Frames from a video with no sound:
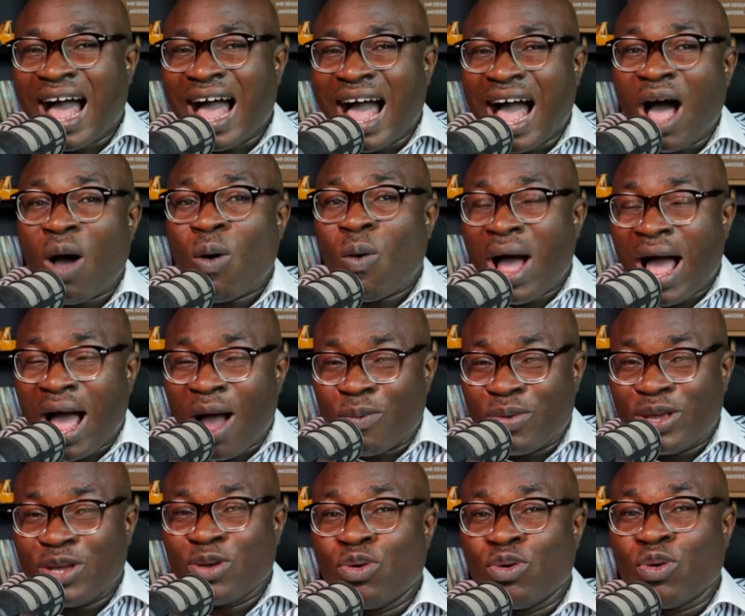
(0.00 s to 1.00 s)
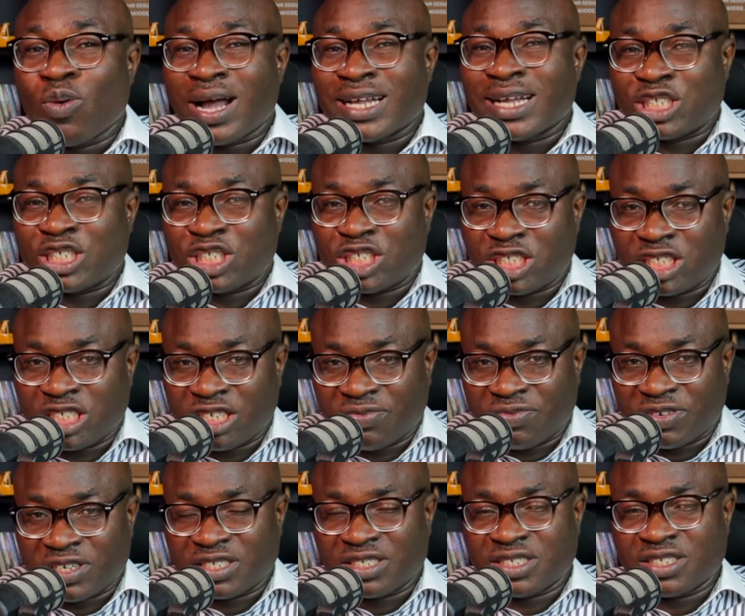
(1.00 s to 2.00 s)
How are we to achieve
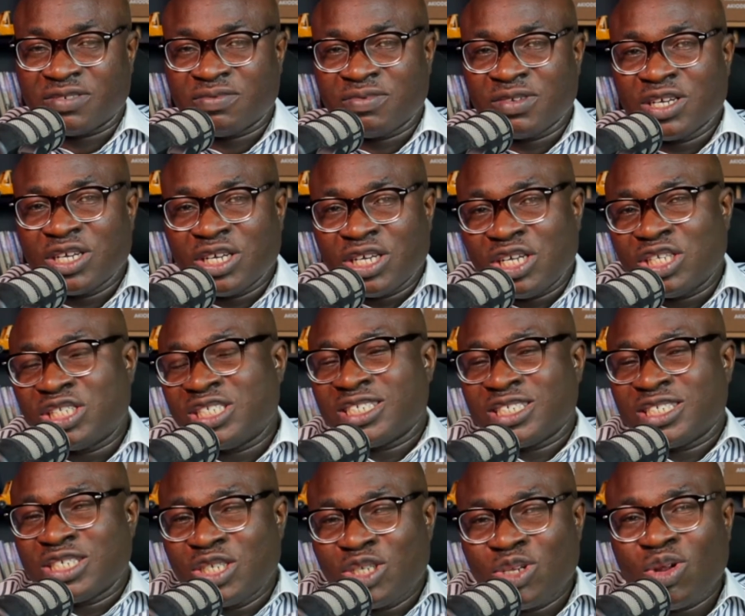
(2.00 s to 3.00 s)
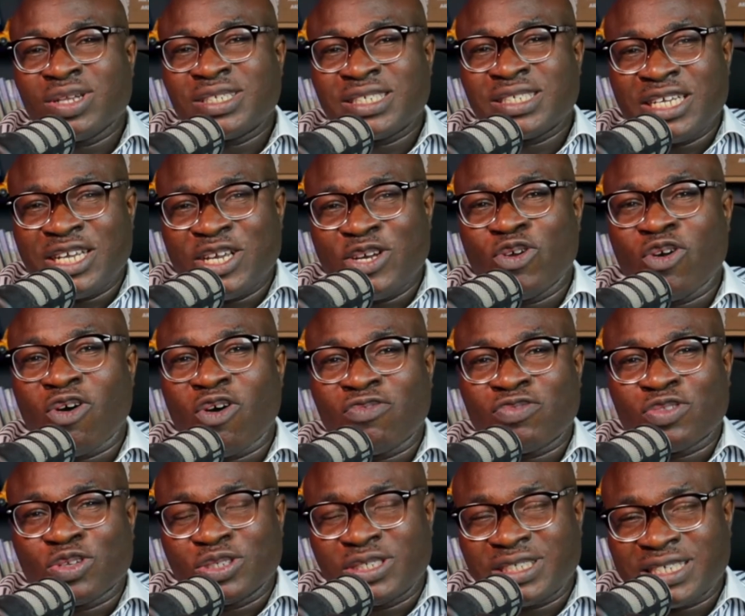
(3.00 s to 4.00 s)
it? It is not enough
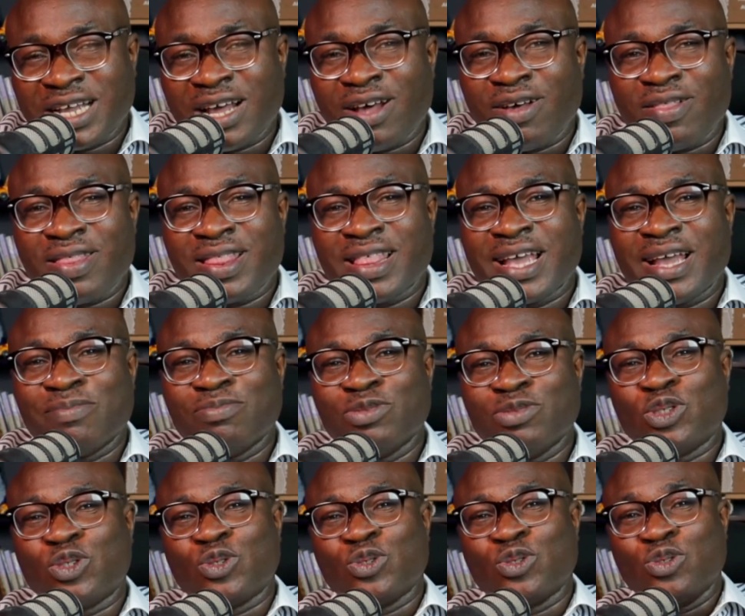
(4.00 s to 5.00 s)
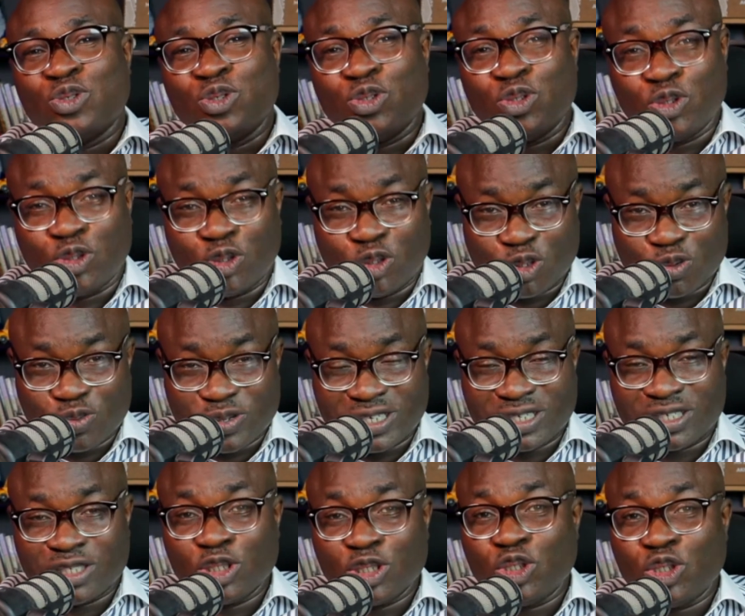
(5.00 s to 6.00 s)
to tell them to do
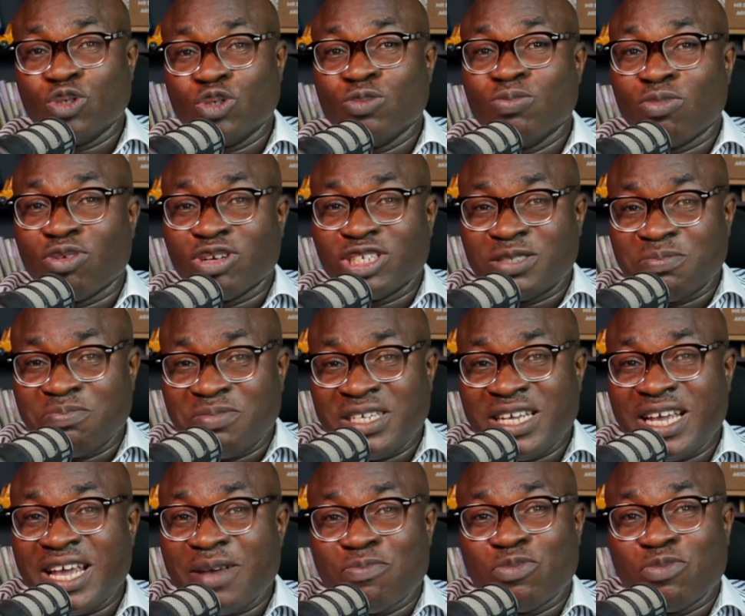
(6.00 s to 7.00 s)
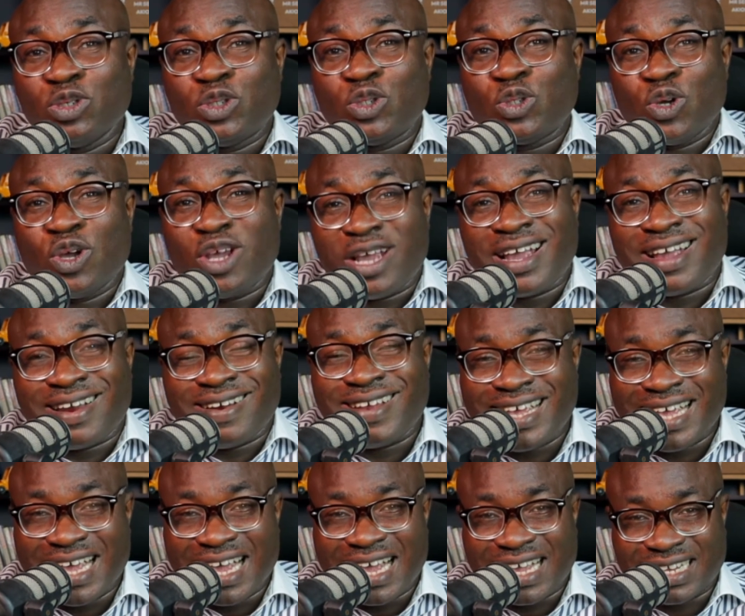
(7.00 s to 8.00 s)
it. You must be able to
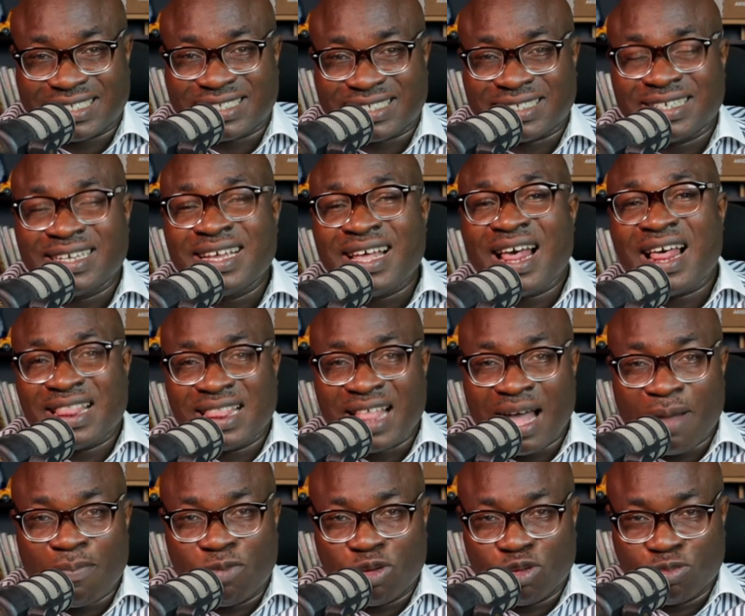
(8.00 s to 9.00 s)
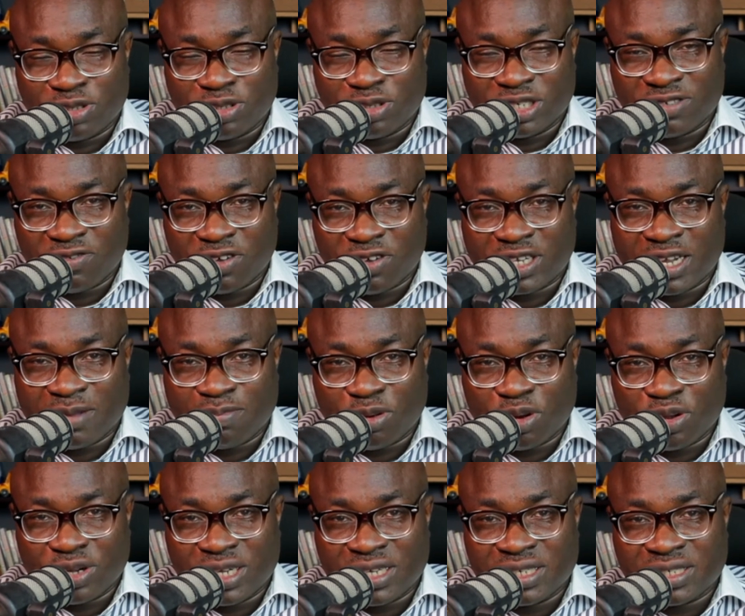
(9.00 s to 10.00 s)
create that blueprint for the
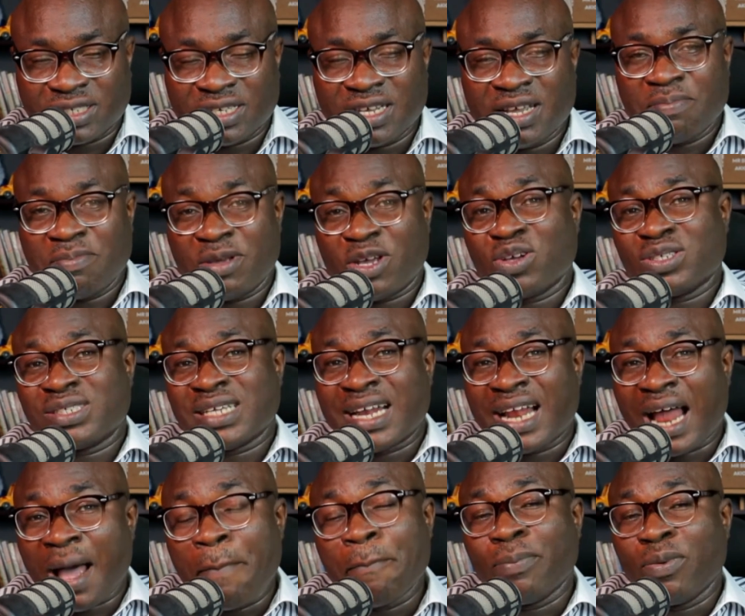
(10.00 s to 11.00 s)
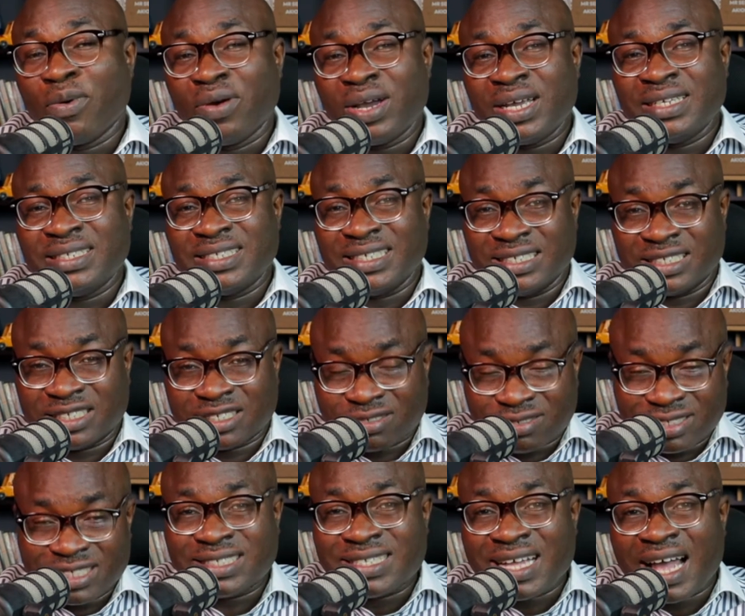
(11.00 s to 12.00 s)
employees, because at that point it's
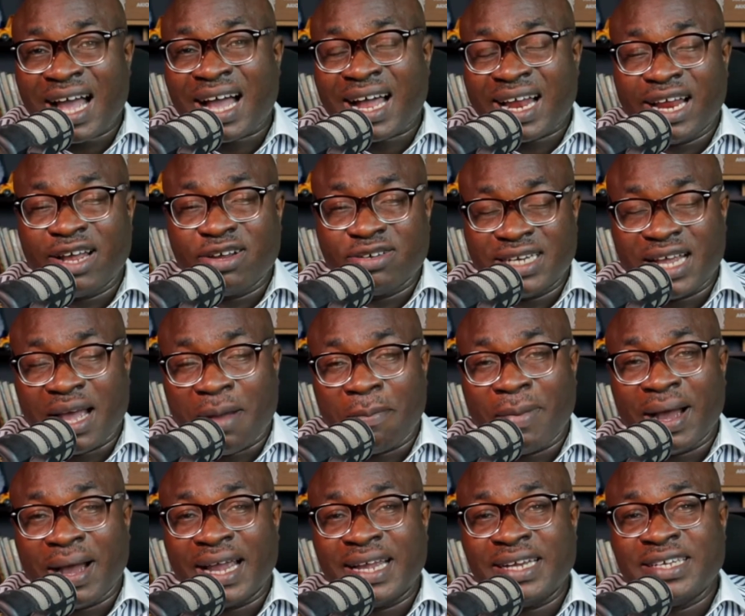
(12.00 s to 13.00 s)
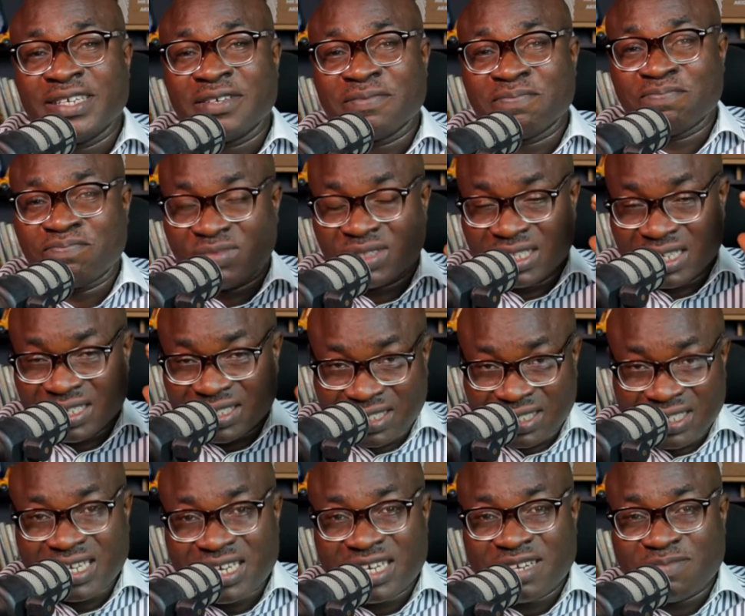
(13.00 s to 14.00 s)
crystal clear on their mind. They
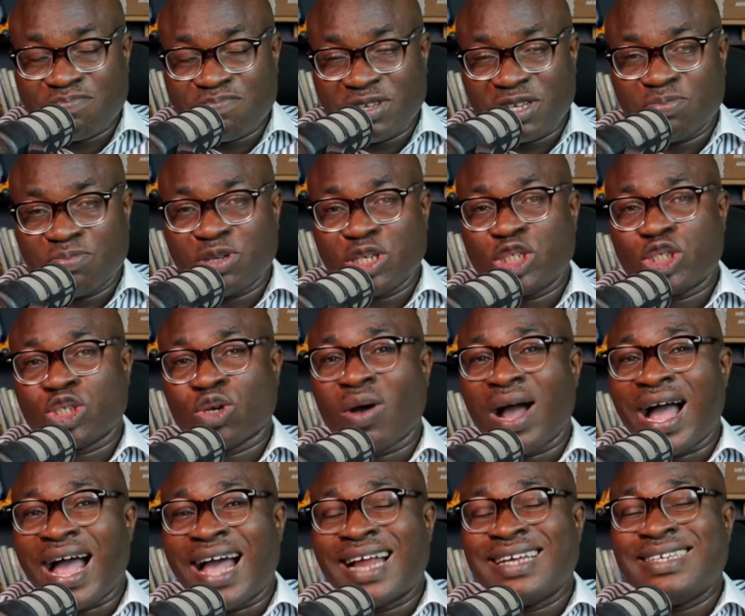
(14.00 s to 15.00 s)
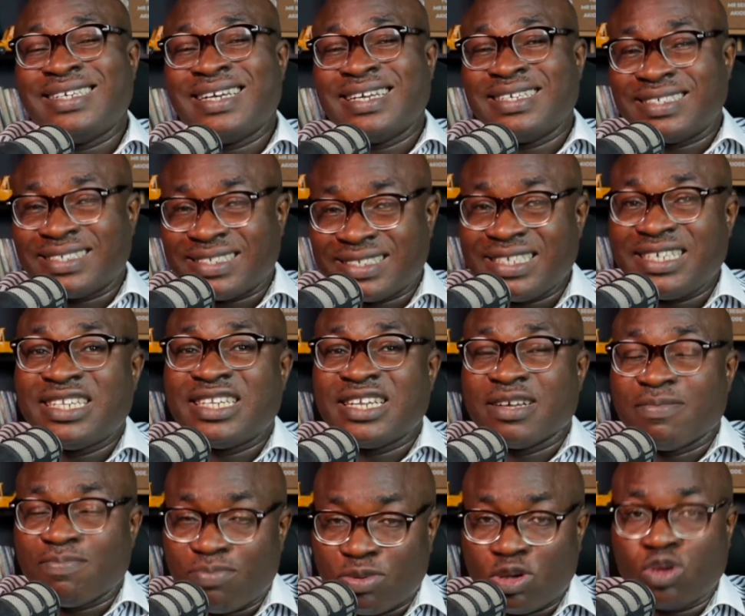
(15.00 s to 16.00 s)
see the big picture and they see the
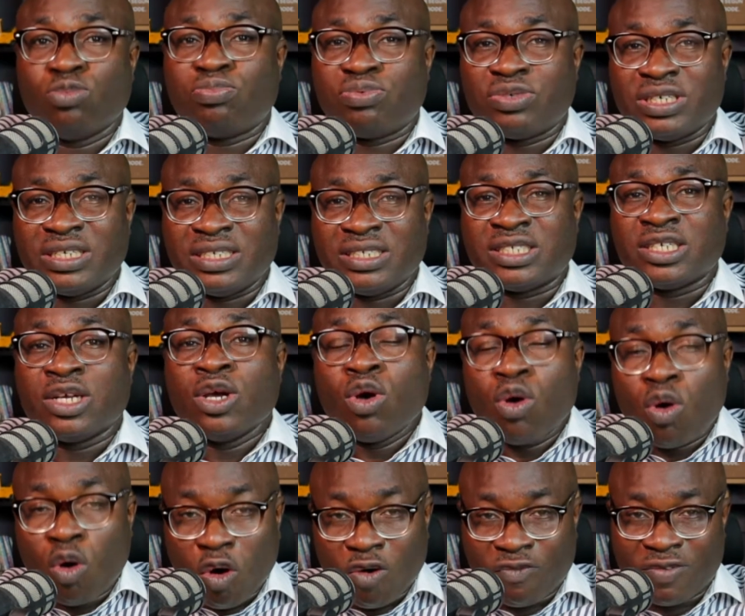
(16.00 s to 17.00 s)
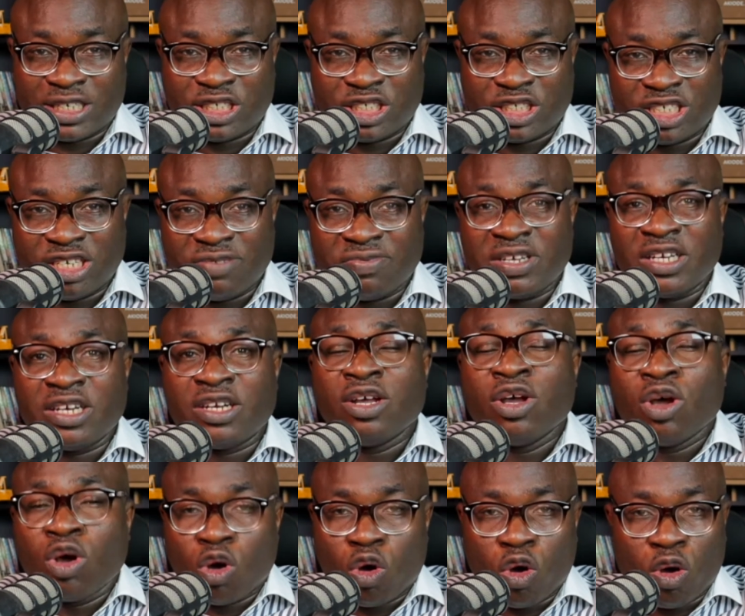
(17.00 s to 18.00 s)
blueprint of achieving
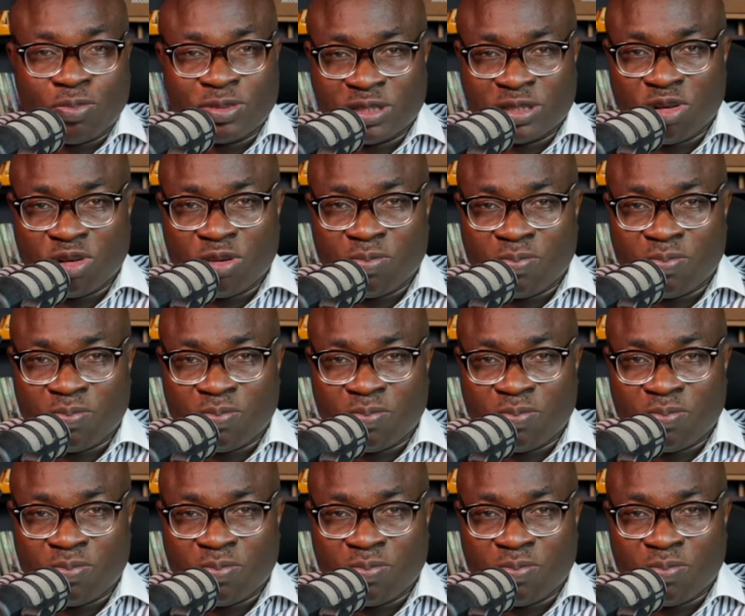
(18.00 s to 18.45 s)
optimum